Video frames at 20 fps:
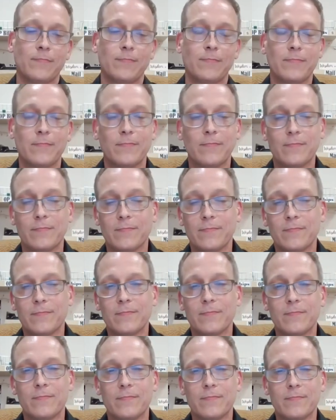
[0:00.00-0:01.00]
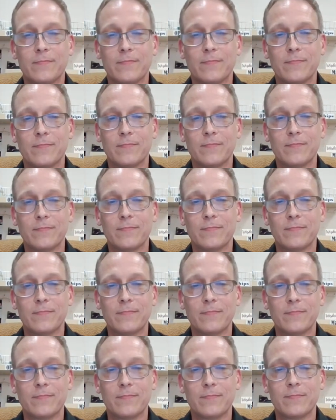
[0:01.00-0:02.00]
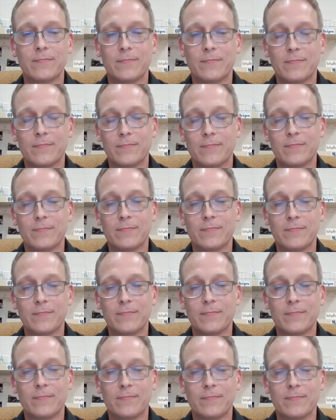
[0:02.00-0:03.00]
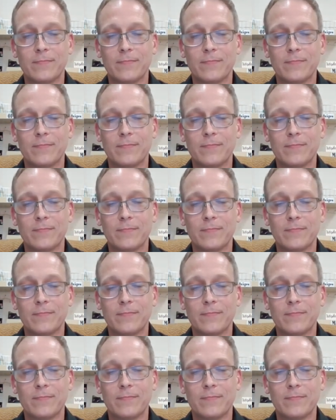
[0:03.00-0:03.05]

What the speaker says: [no speech]